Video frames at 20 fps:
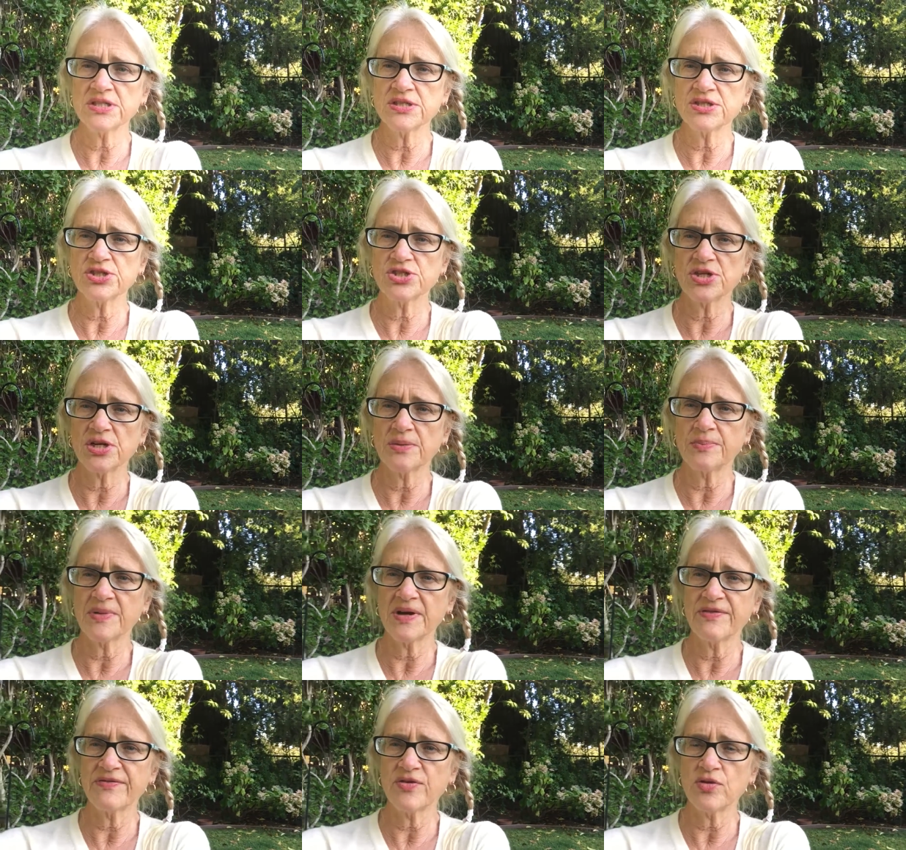did
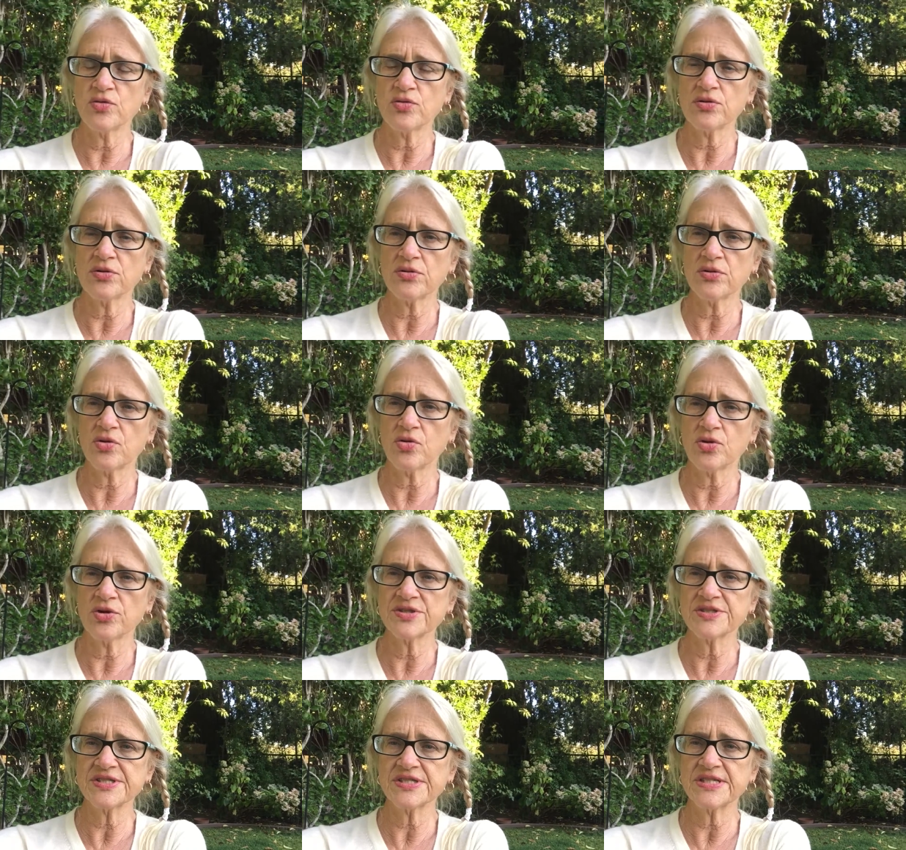shut my vocal
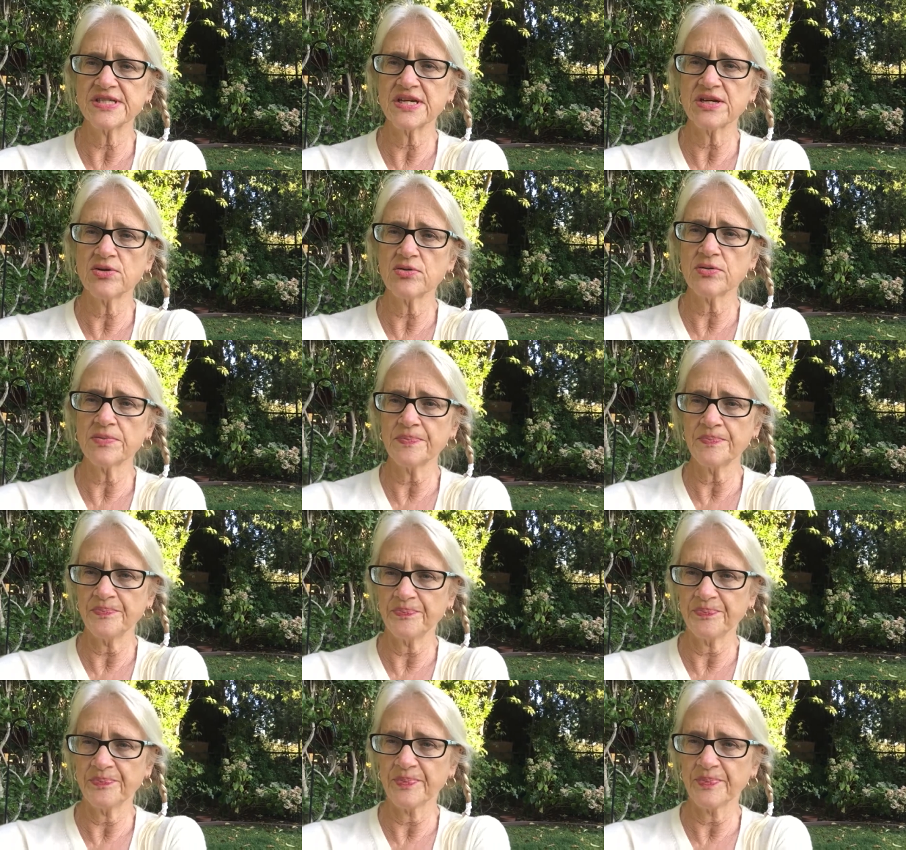cords down.